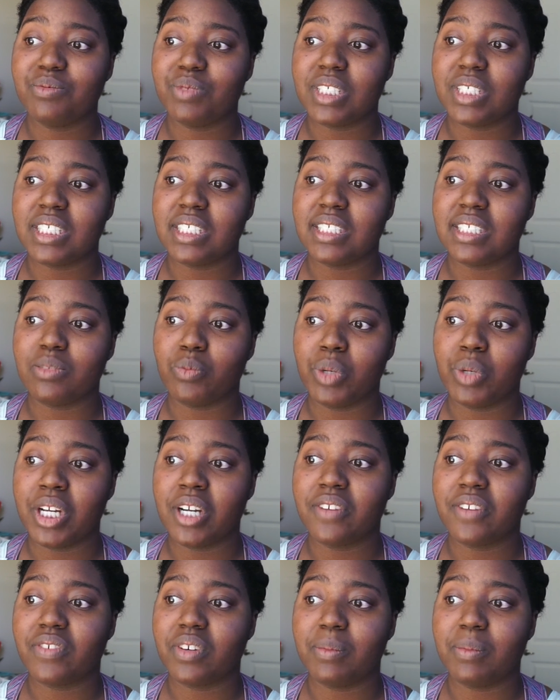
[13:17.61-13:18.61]
which is
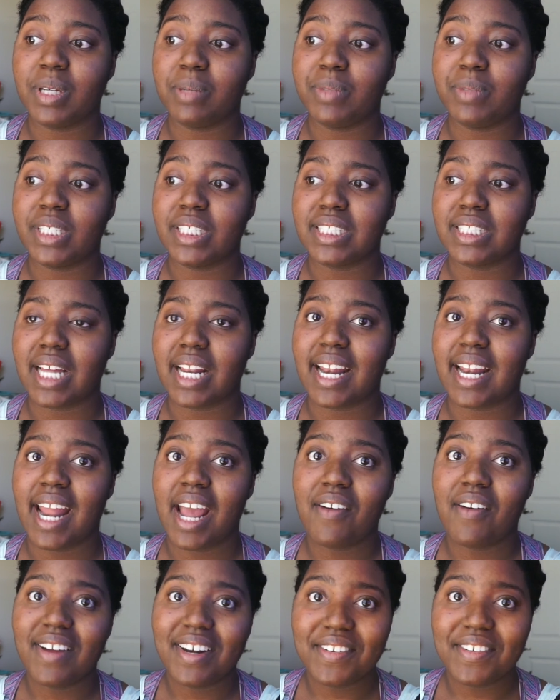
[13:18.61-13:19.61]
weird for me because
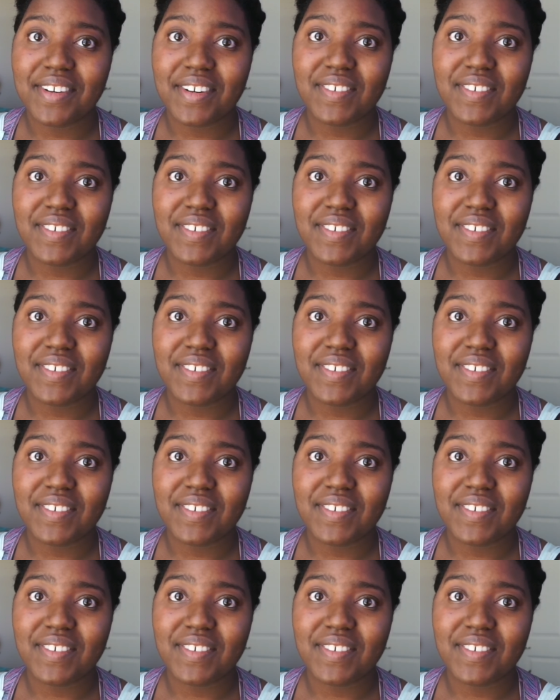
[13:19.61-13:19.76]
now I don't